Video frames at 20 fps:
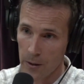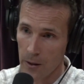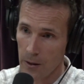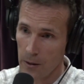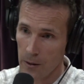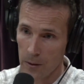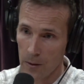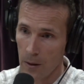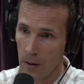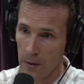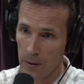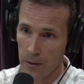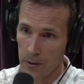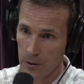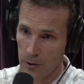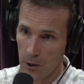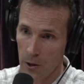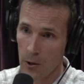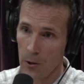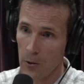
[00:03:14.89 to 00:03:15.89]
the on the
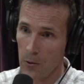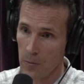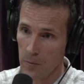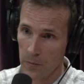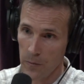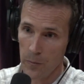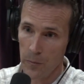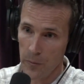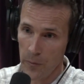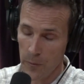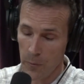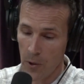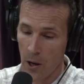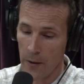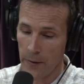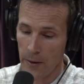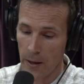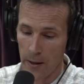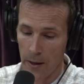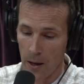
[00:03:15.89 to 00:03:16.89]
show yes.
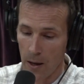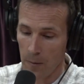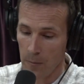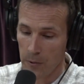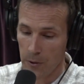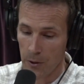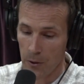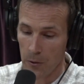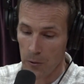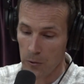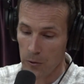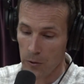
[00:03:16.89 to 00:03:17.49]
brought that up. So well,